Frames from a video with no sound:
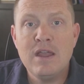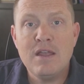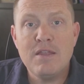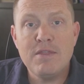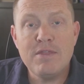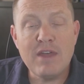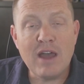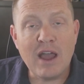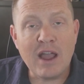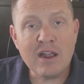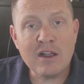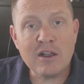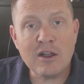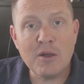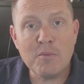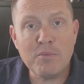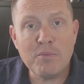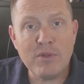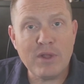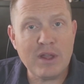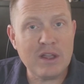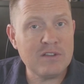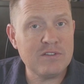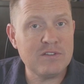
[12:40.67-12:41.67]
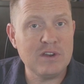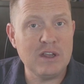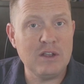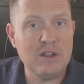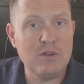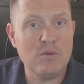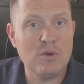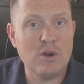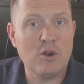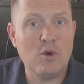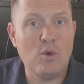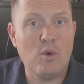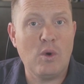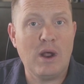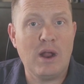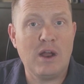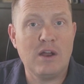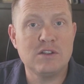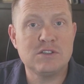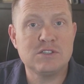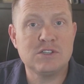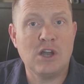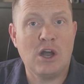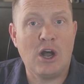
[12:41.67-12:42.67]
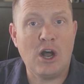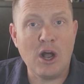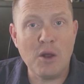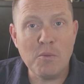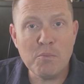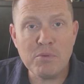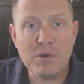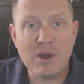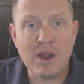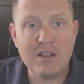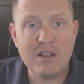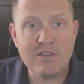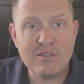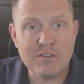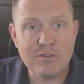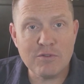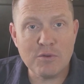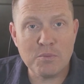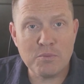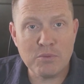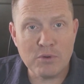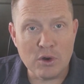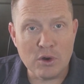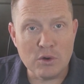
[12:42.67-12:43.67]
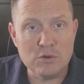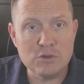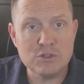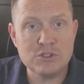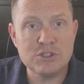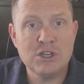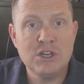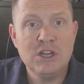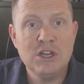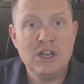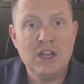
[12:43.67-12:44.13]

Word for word: That complexity requires comprehensive approach,